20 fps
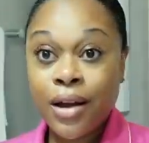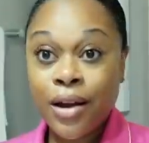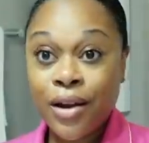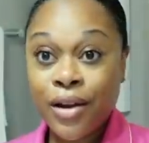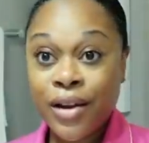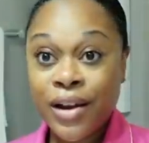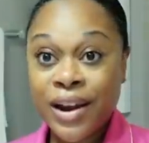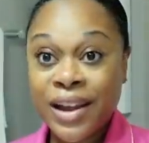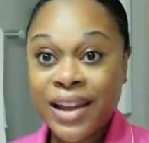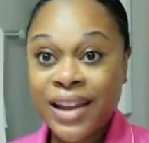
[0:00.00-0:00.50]

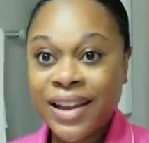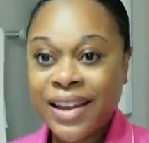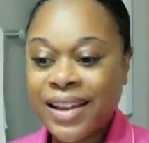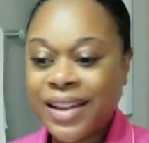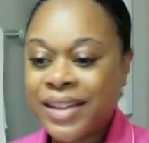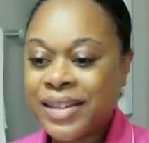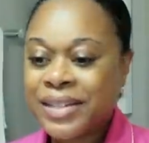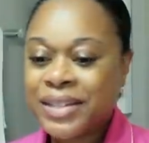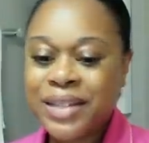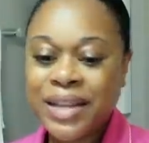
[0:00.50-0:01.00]
All right
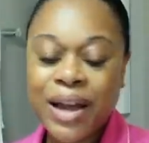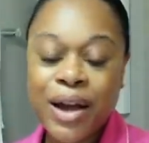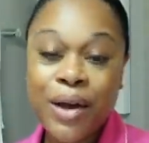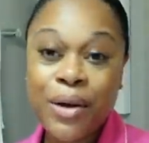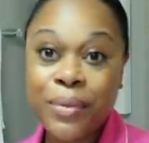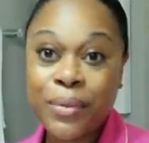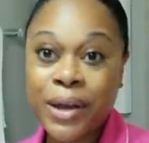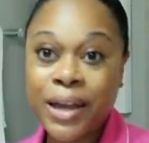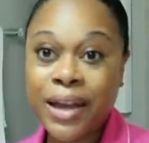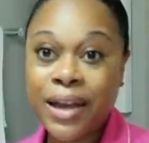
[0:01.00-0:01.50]
guys,
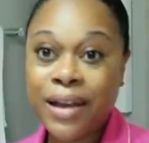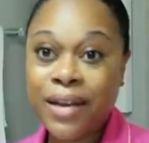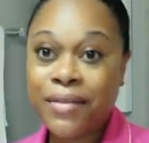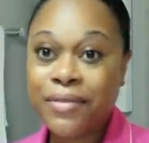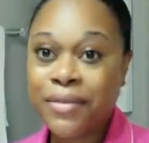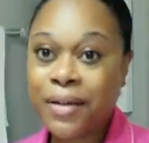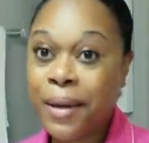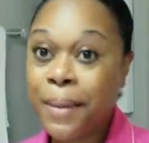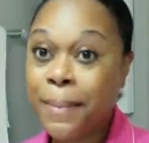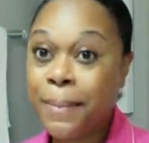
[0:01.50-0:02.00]
we
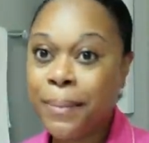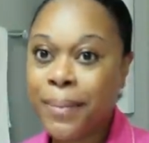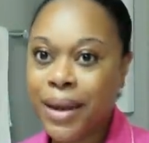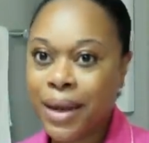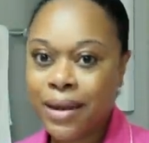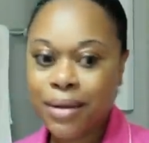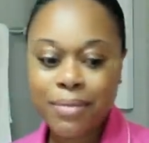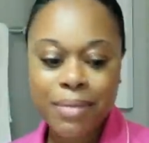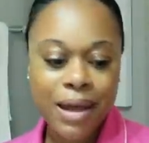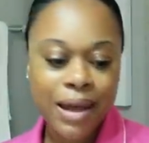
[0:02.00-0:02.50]
have
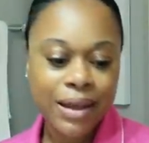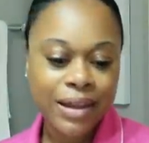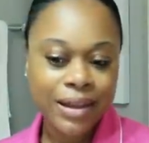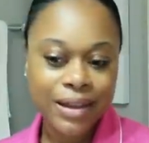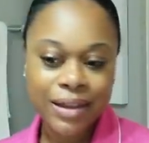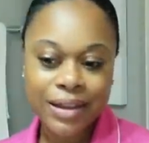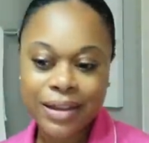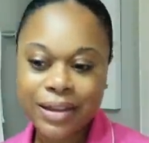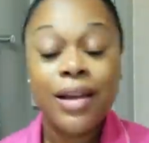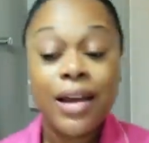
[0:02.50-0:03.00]
made it back
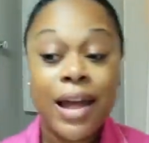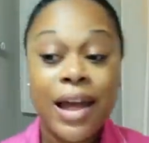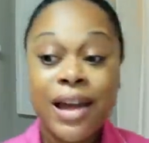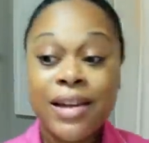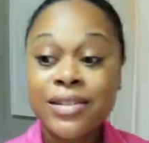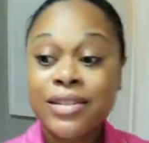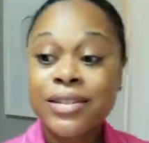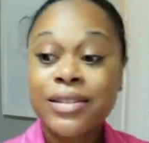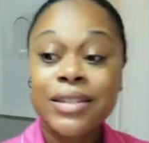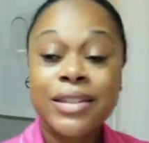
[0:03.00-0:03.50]
in. I
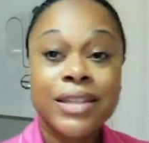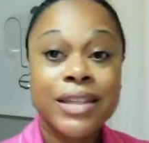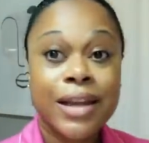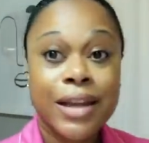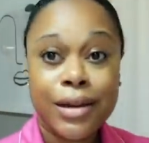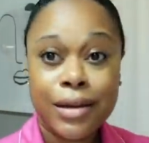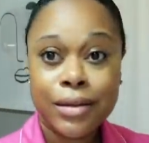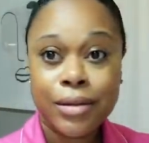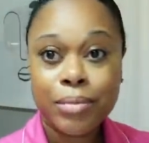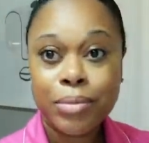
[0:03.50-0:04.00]
actually
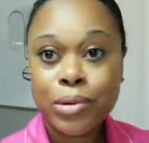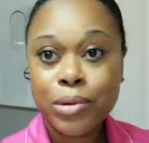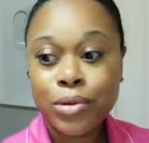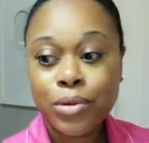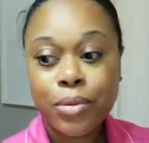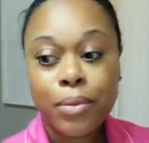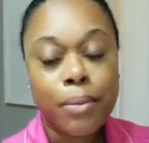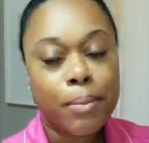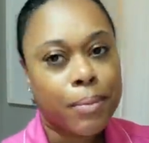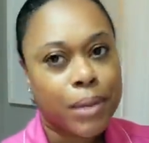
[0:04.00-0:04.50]
stayed at the
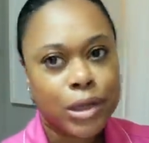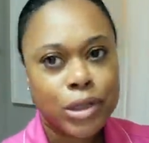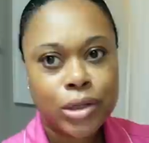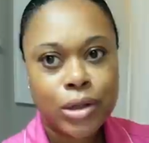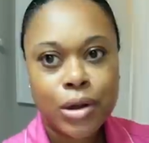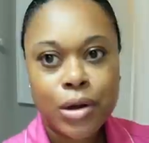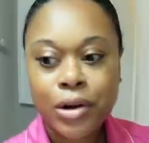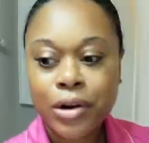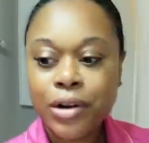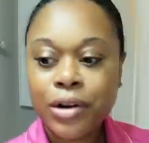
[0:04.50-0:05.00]
pool much
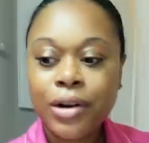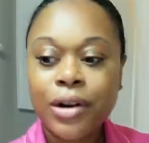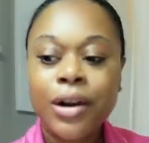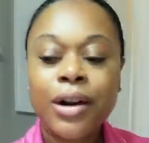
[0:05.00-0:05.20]
longer